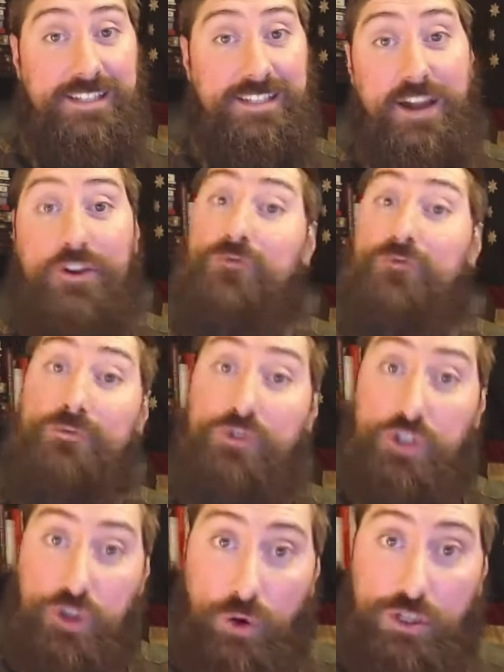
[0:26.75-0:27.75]
signer from
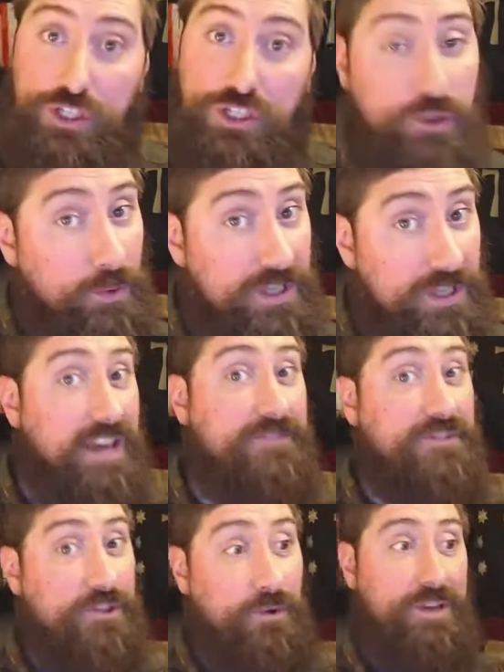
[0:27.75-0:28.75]
Georgia, so his life
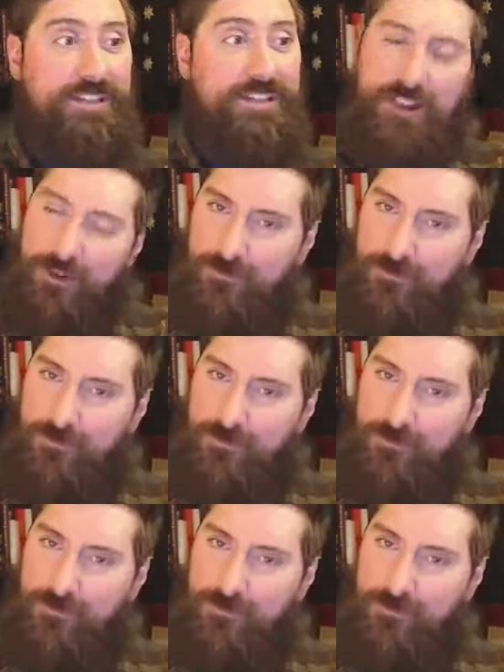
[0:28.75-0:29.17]
story is